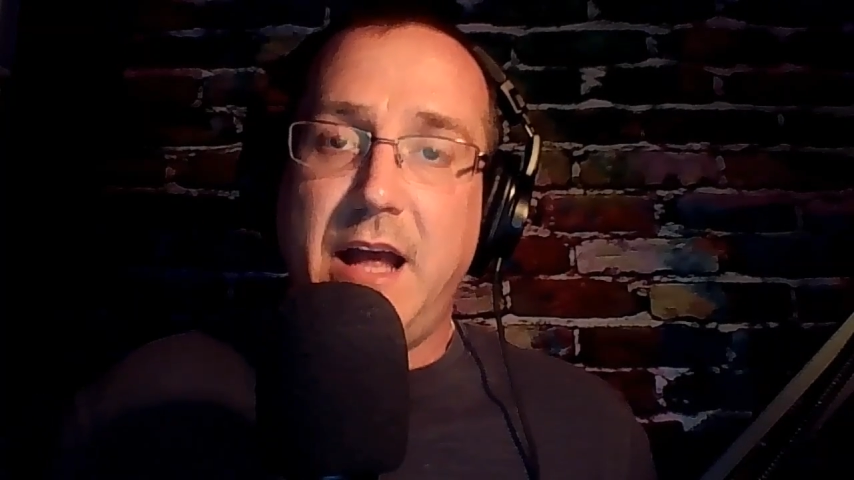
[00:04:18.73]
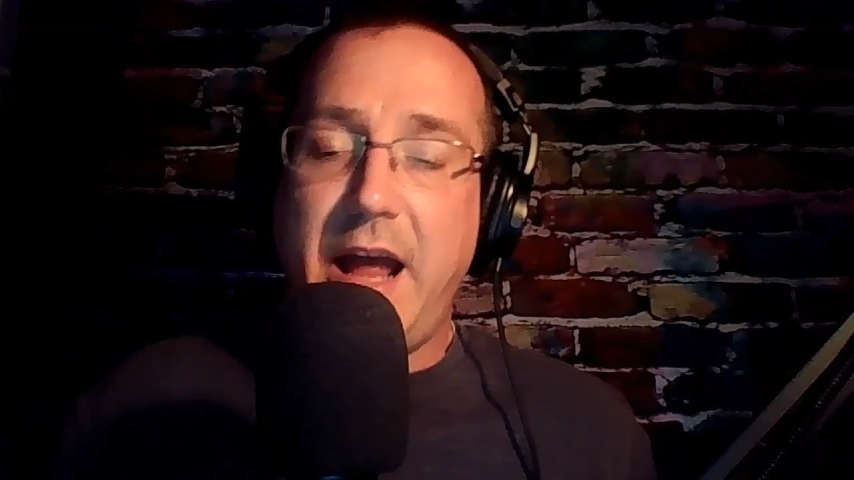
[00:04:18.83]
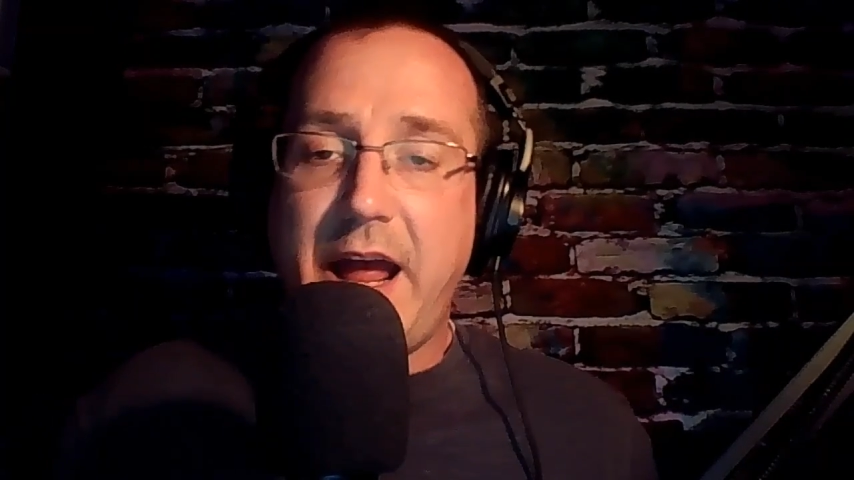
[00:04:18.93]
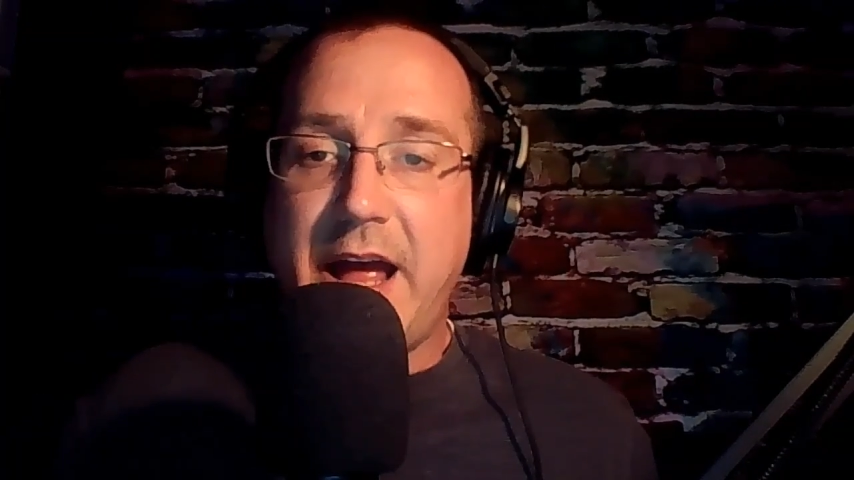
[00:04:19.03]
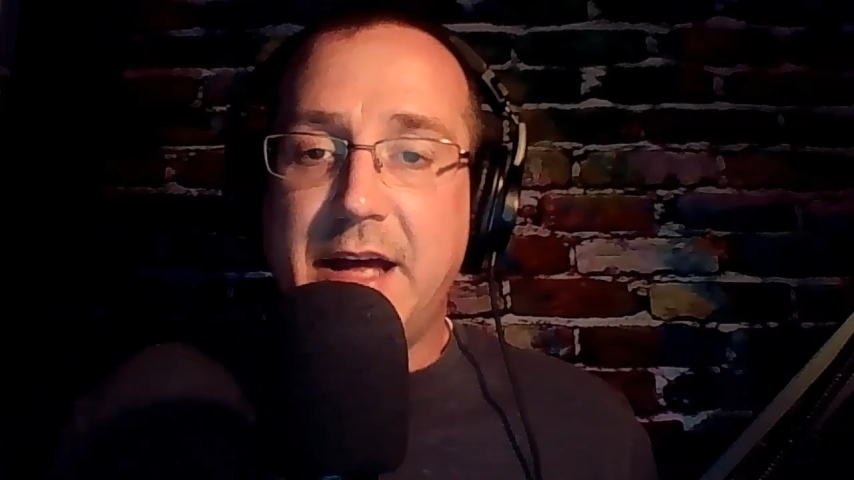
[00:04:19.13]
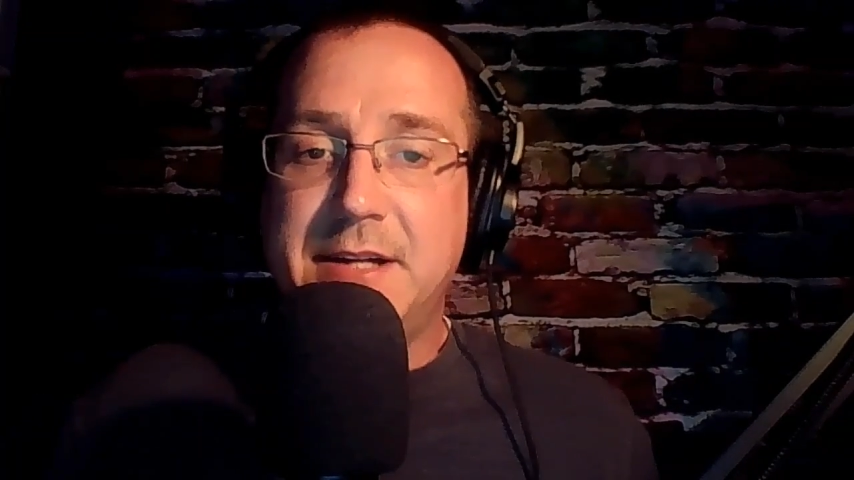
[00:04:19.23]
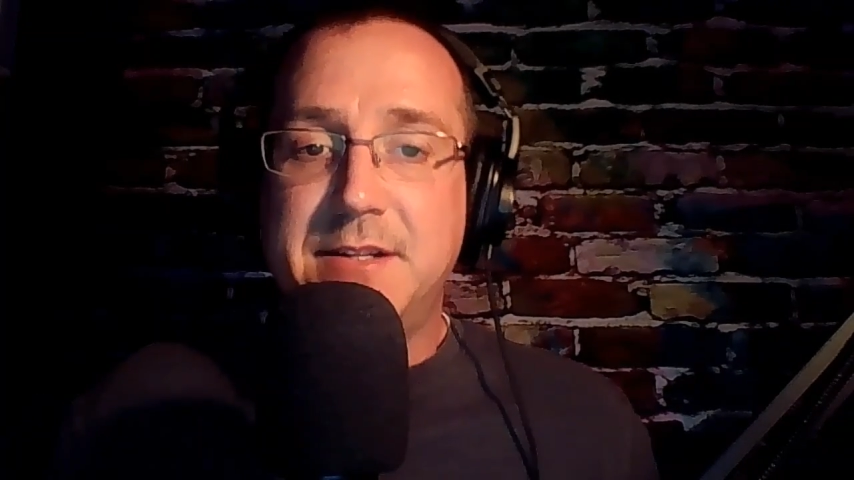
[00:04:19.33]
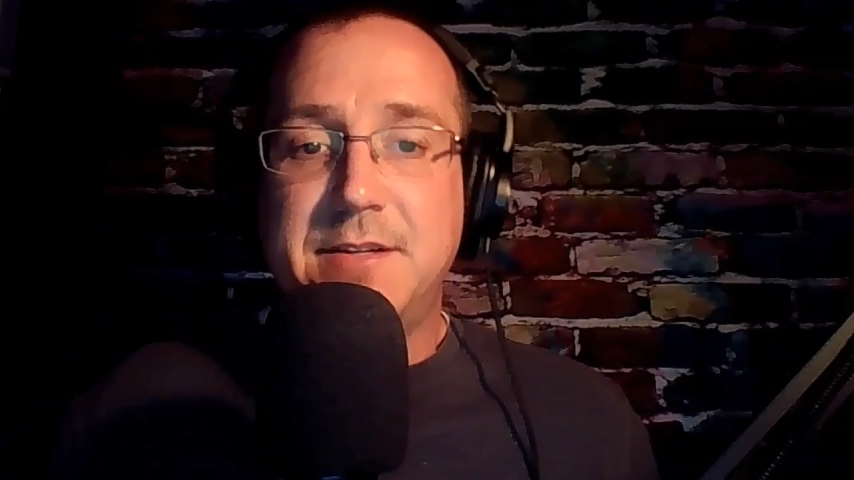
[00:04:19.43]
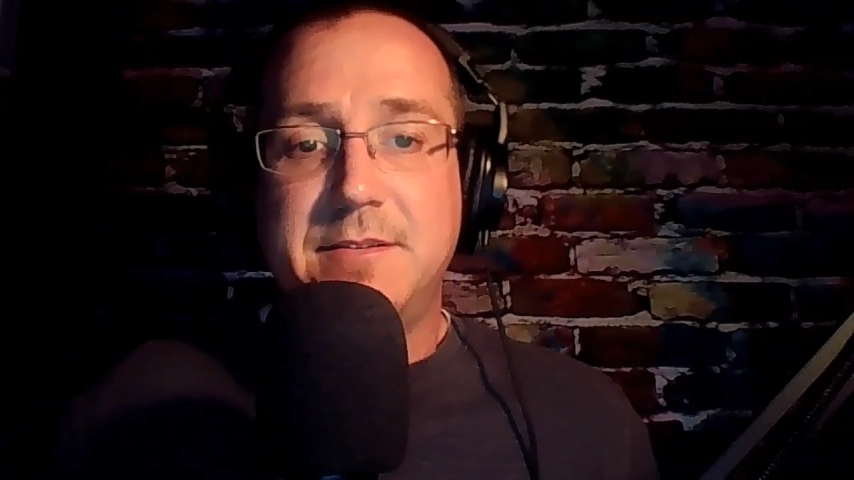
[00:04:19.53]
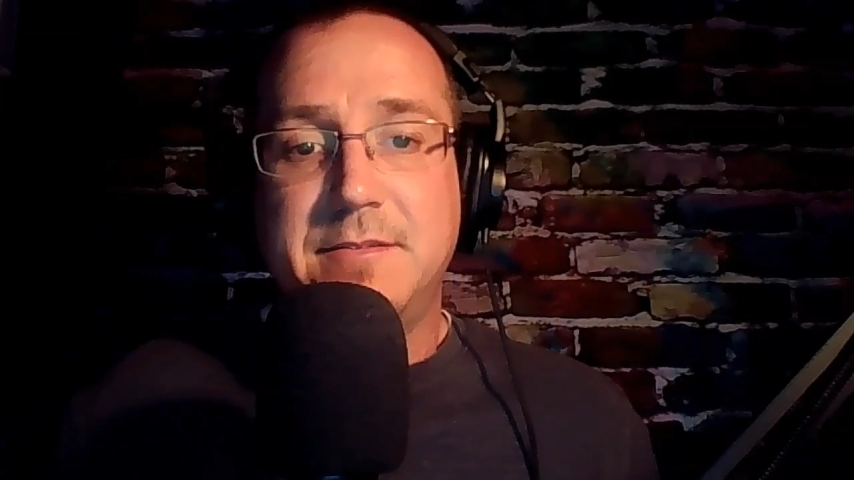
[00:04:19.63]

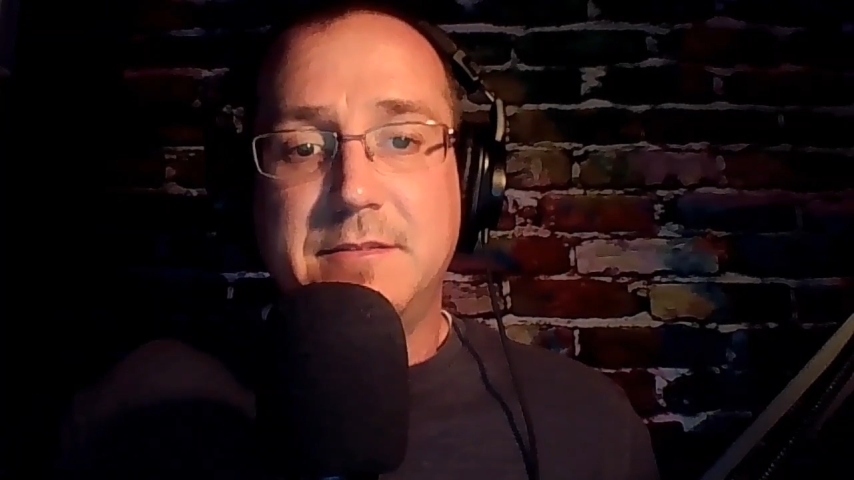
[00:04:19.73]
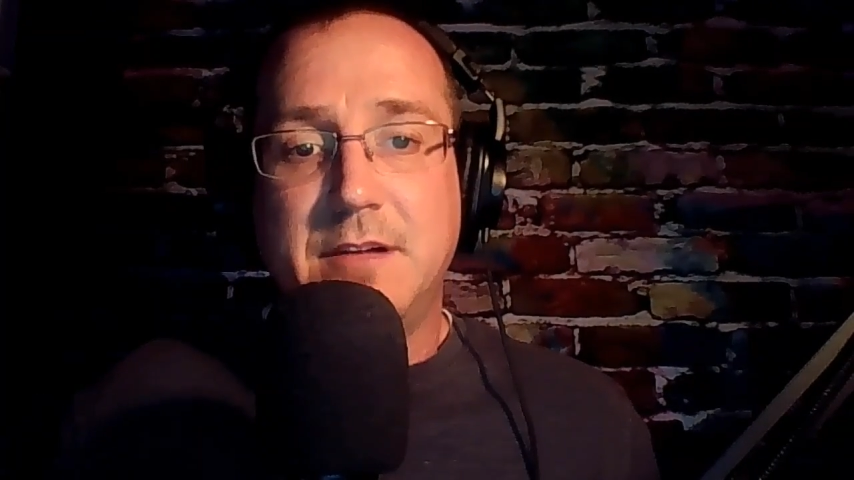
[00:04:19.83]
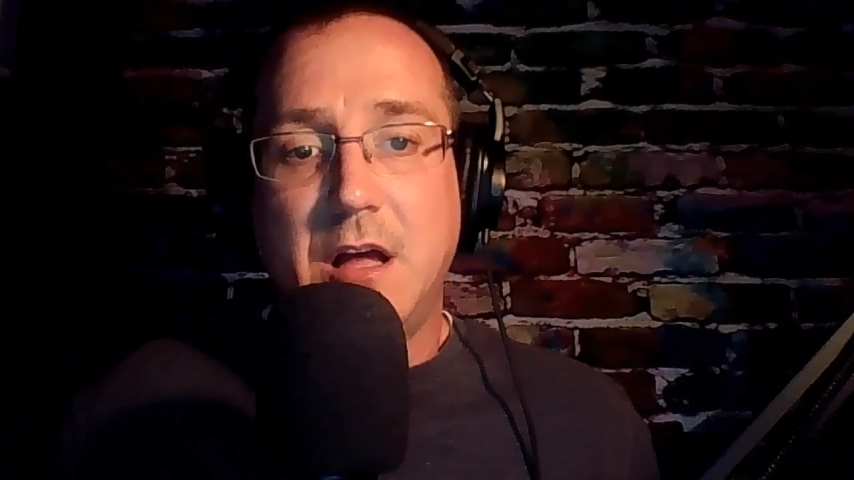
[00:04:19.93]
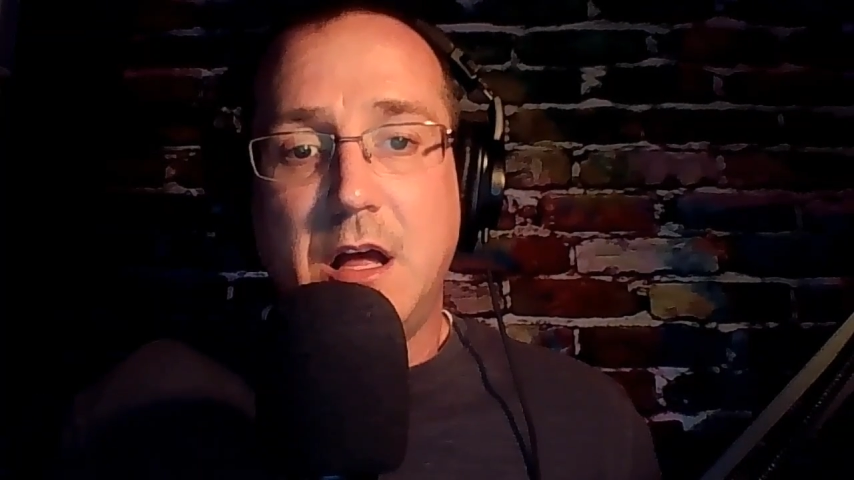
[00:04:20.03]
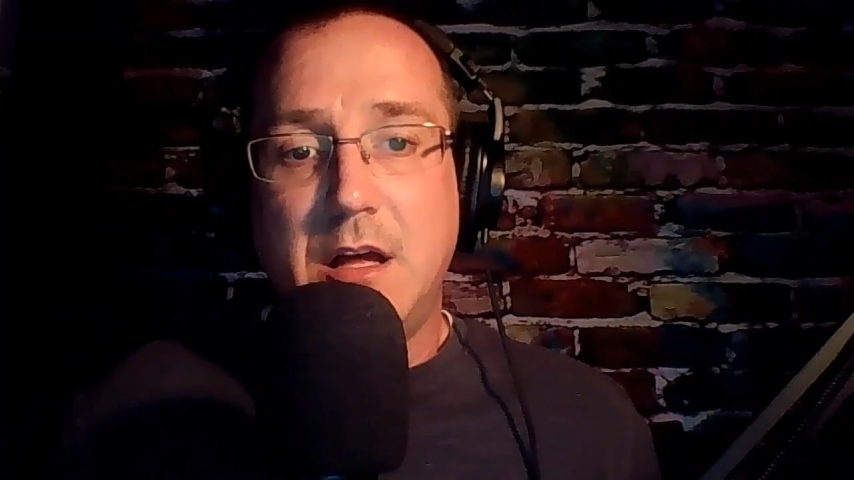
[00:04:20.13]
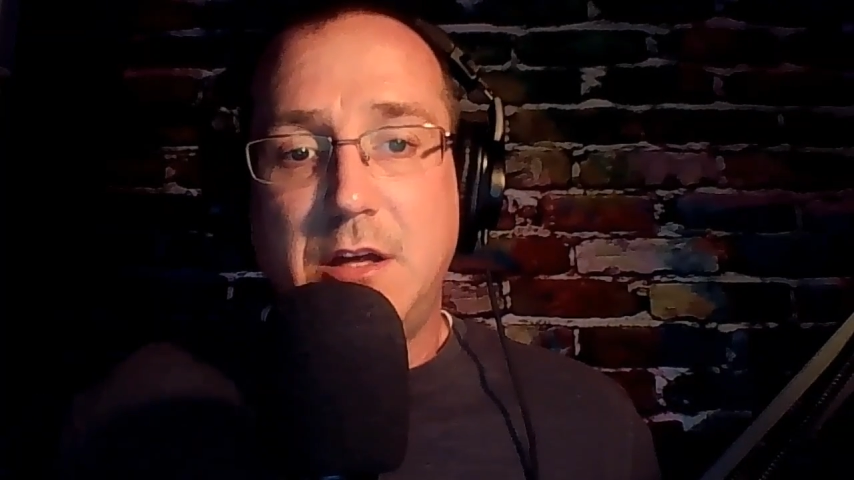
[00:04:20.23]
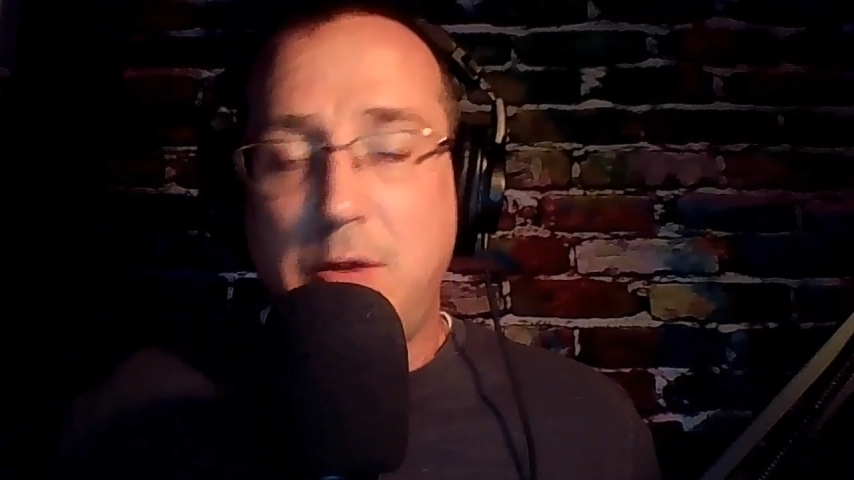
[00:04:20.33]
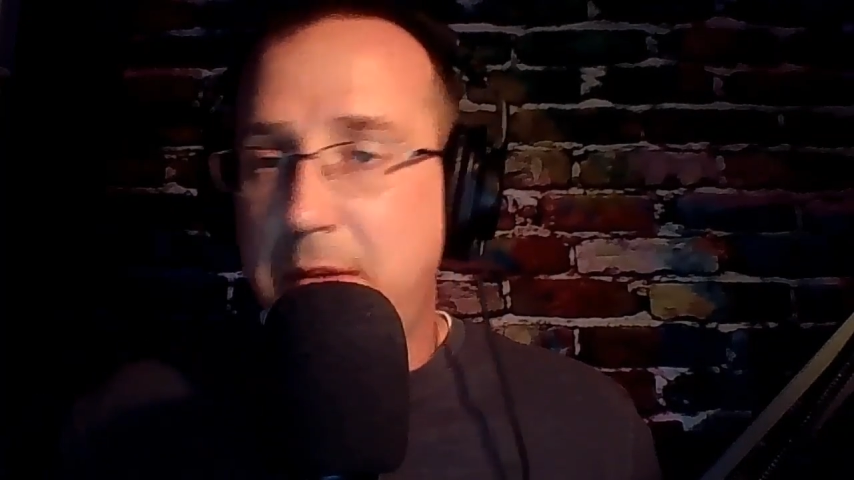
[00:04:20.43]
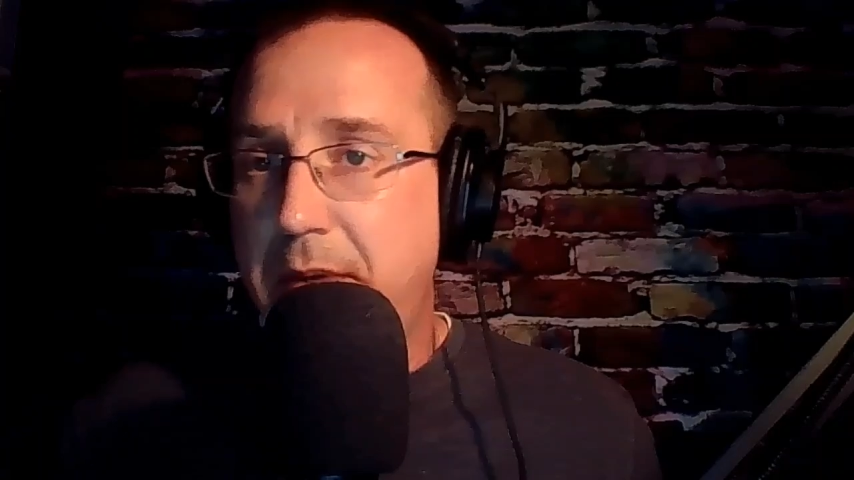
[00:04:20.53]
And human